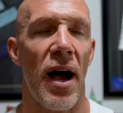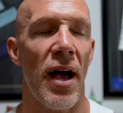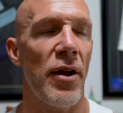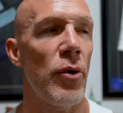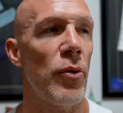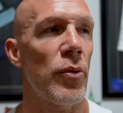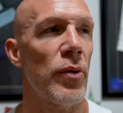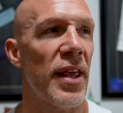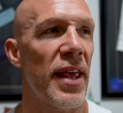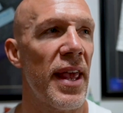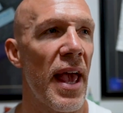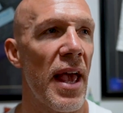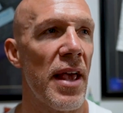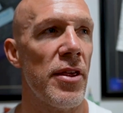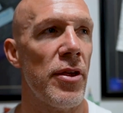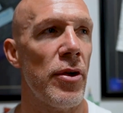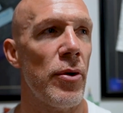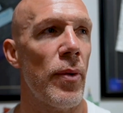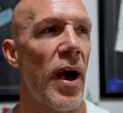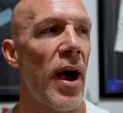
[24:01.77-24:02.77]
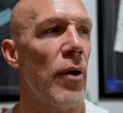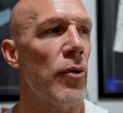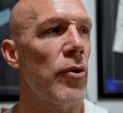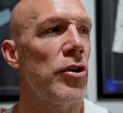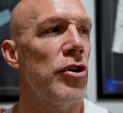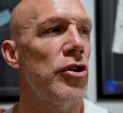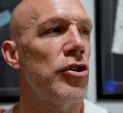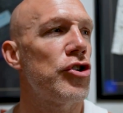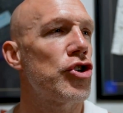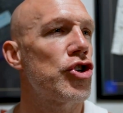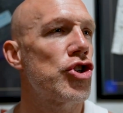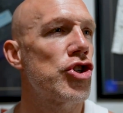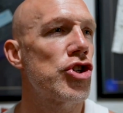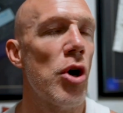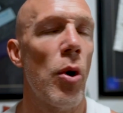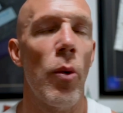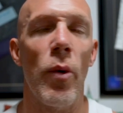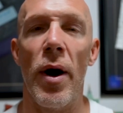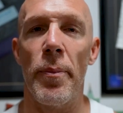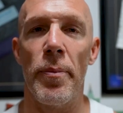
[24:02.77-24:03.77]
I don't get you. How can you just
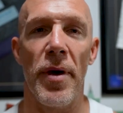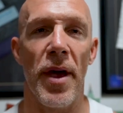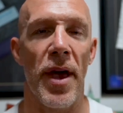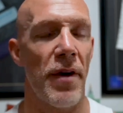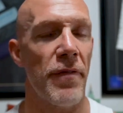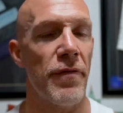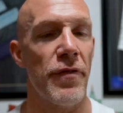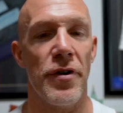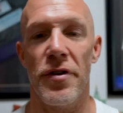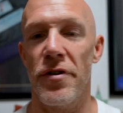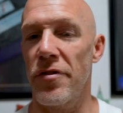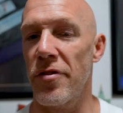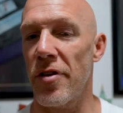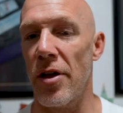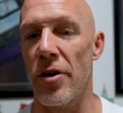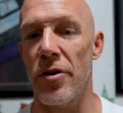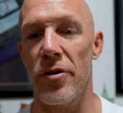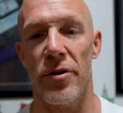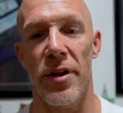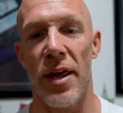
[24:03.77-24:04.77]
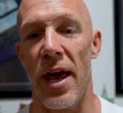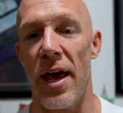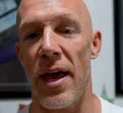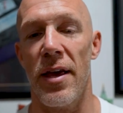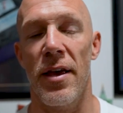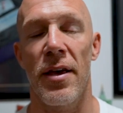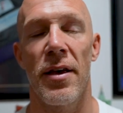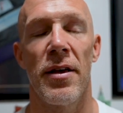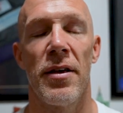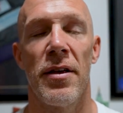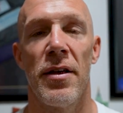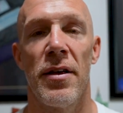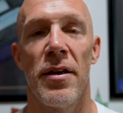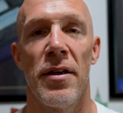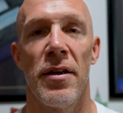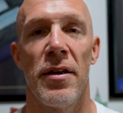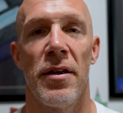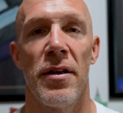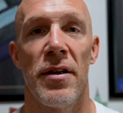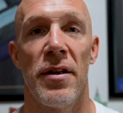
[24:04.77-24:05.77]
show up every single day?
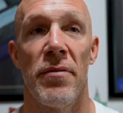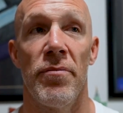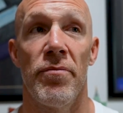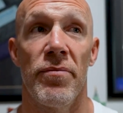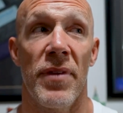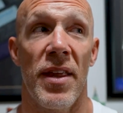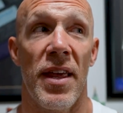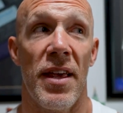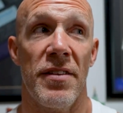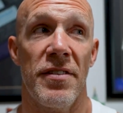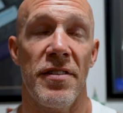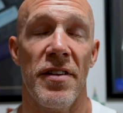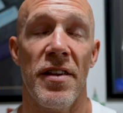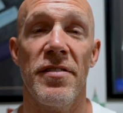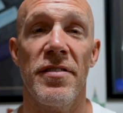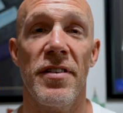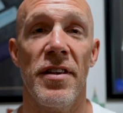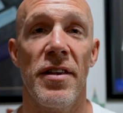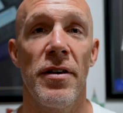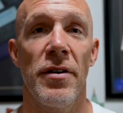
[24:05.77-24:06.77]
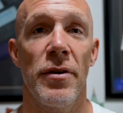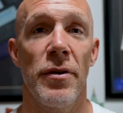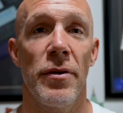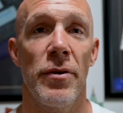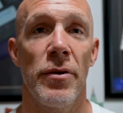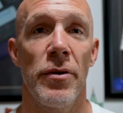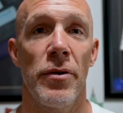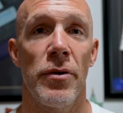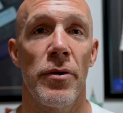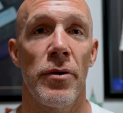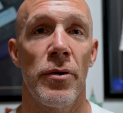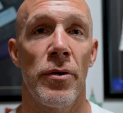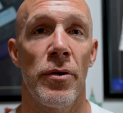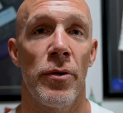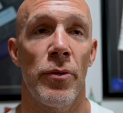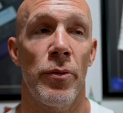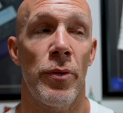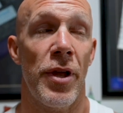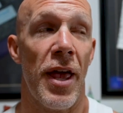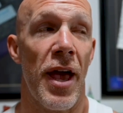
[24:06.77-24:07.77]
It's easy
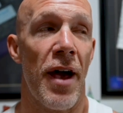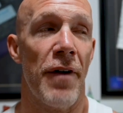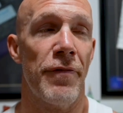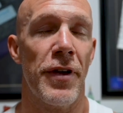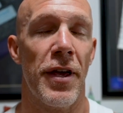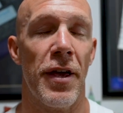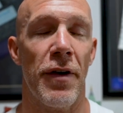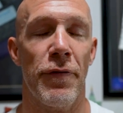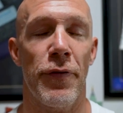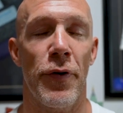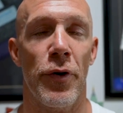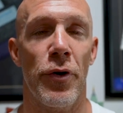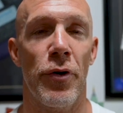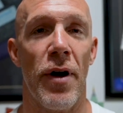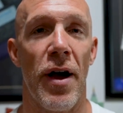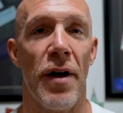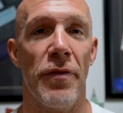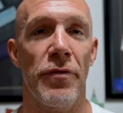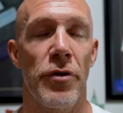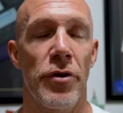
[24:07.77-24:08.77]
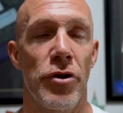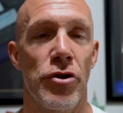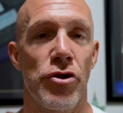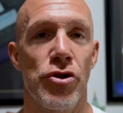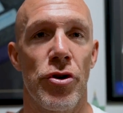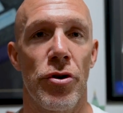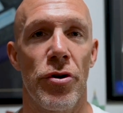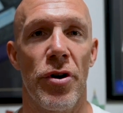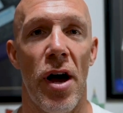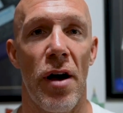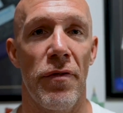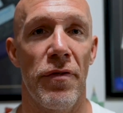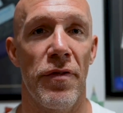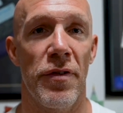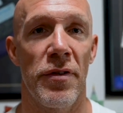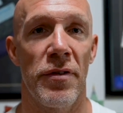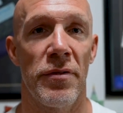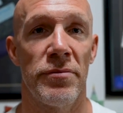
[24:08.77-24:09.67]
when you have to get photographed with your shirt off.